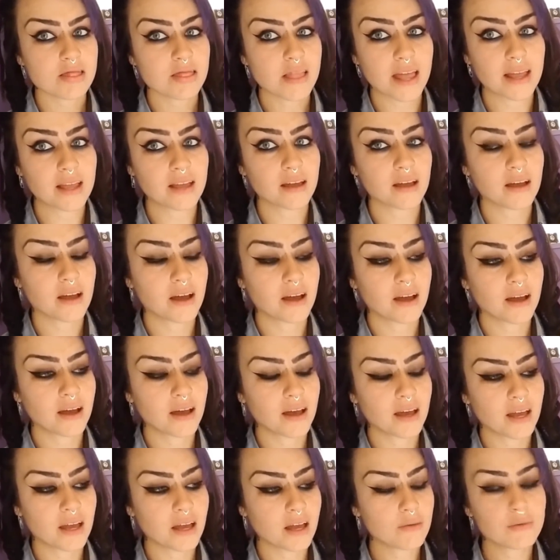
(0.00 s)

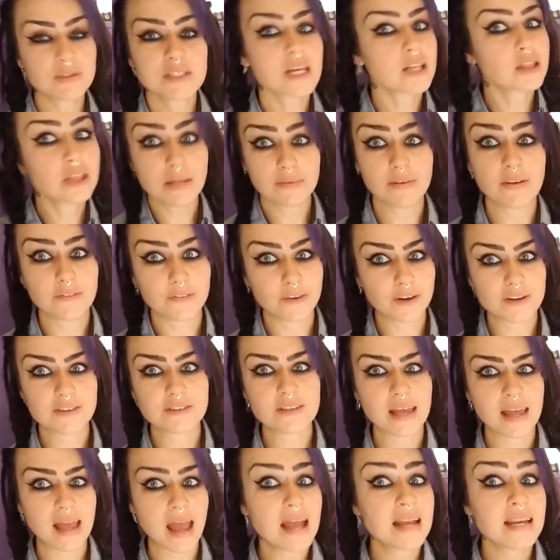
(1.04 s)
it was like love at first
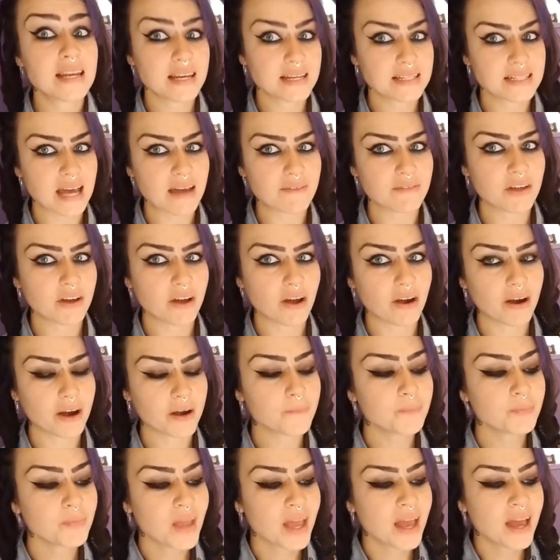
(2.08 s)
sight. I needed to have the
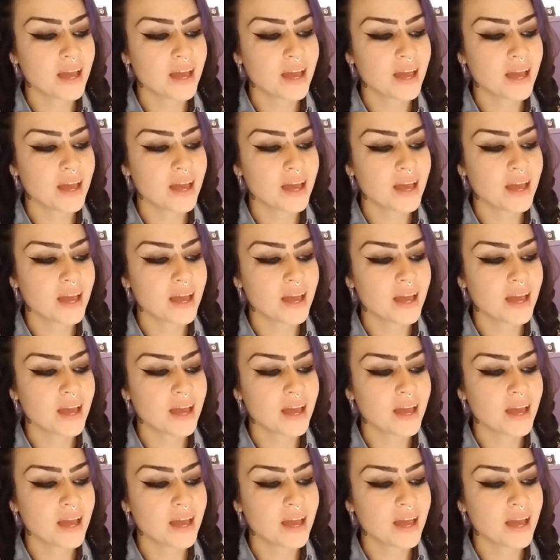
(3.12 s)
car.